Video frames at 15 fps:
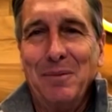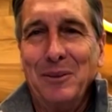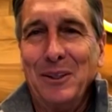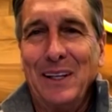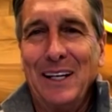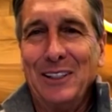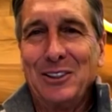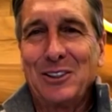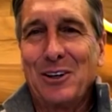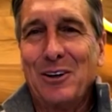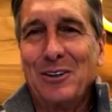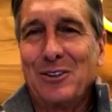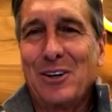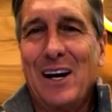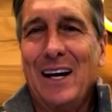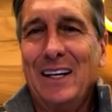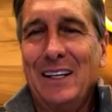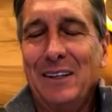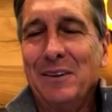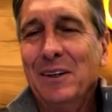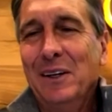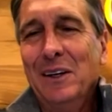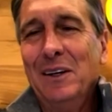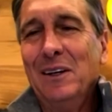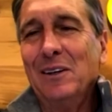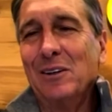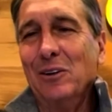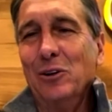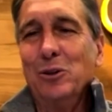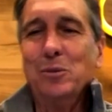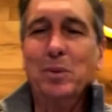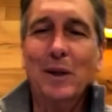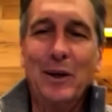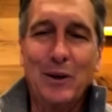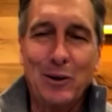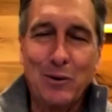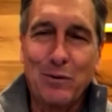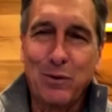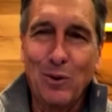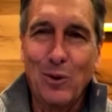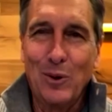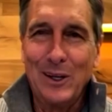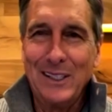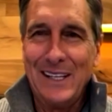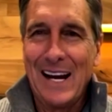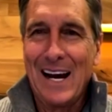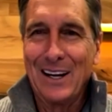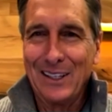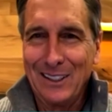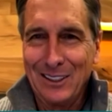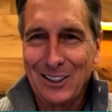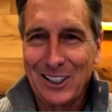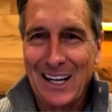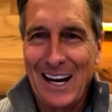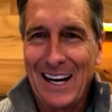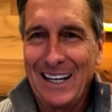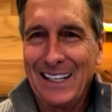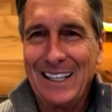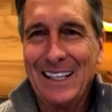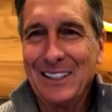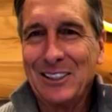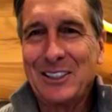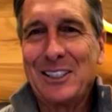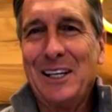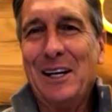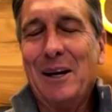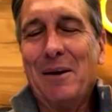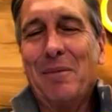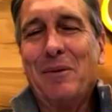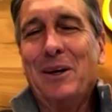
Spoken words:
Do they start trying to loop Leonard Floyd down inside against him,